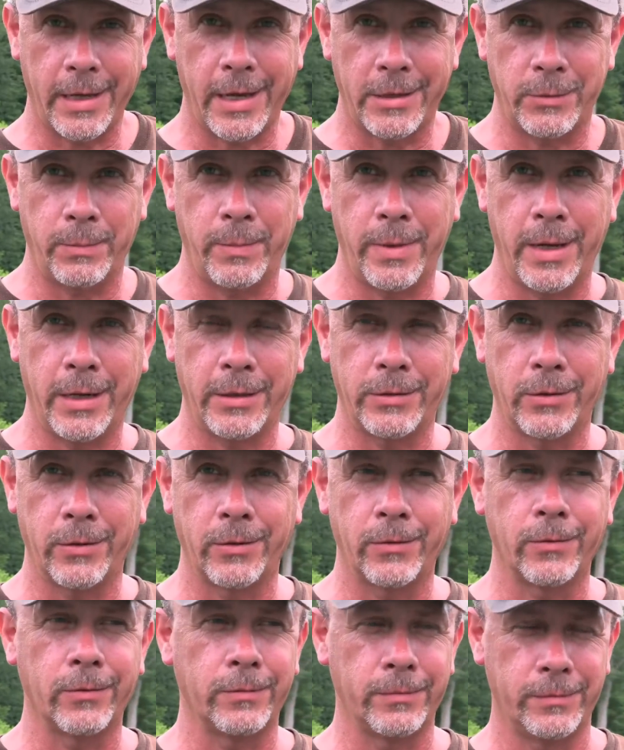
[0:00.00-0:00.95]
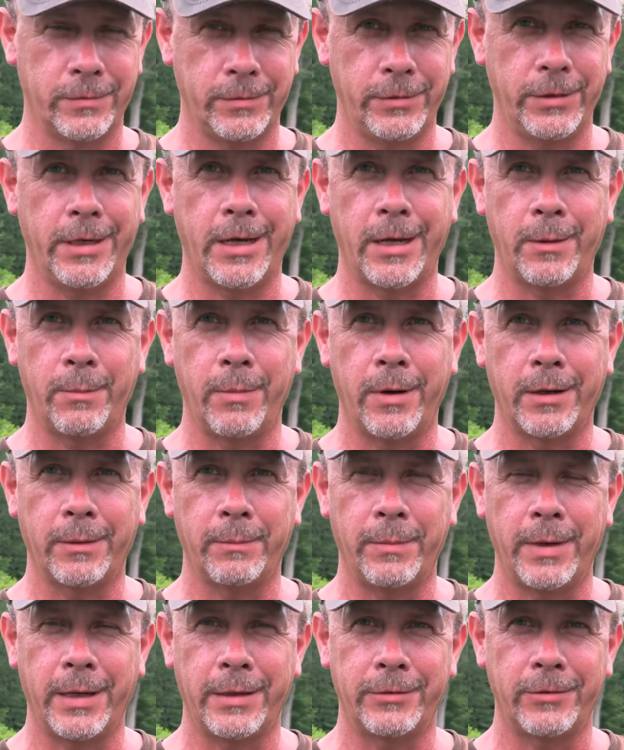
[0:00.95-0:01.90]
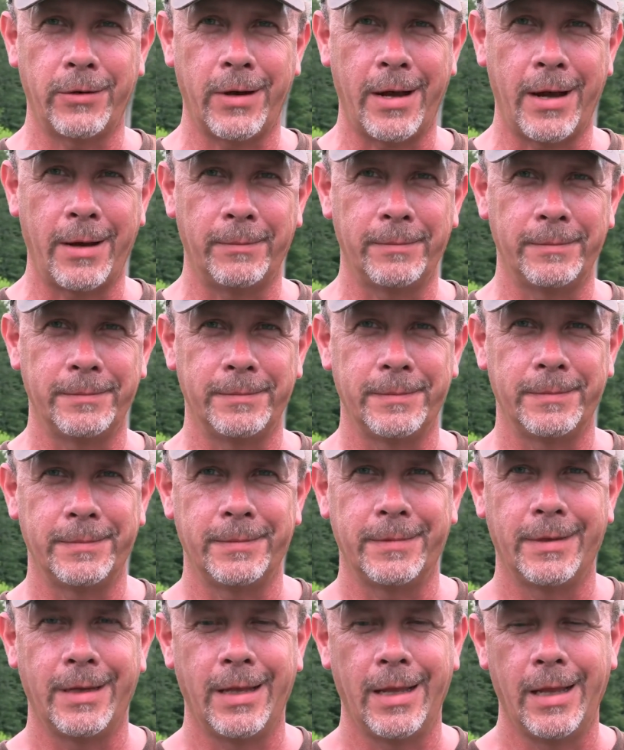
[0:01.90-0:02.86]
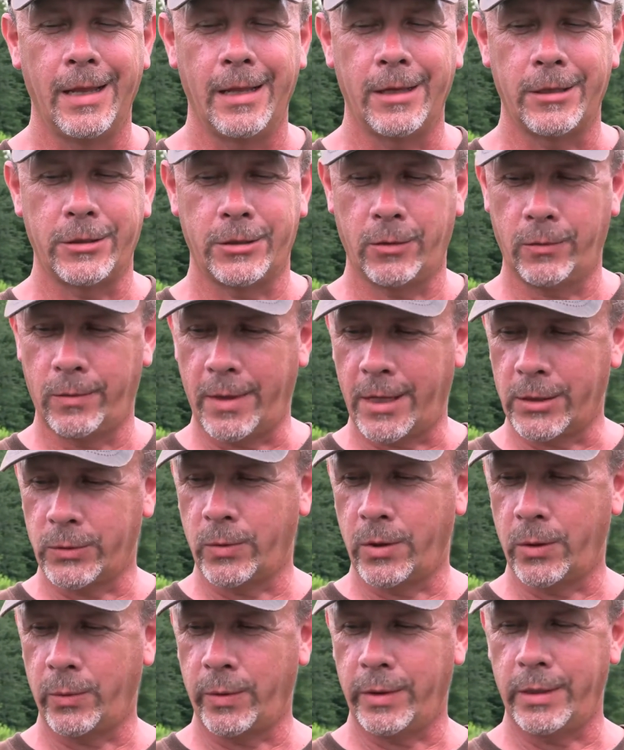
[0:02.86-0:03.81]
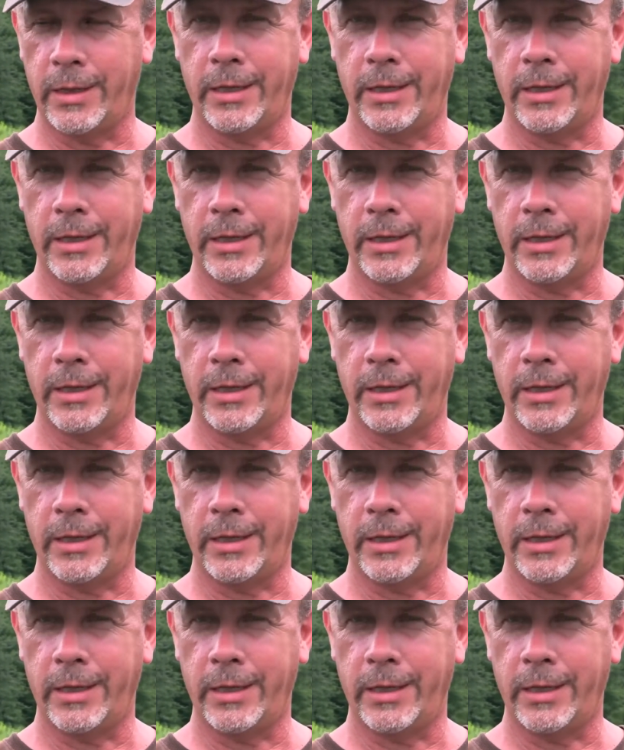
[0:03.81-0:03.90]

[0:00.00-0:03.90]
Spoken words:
catch a big turtle, you gotta bring a big trap. So that's what we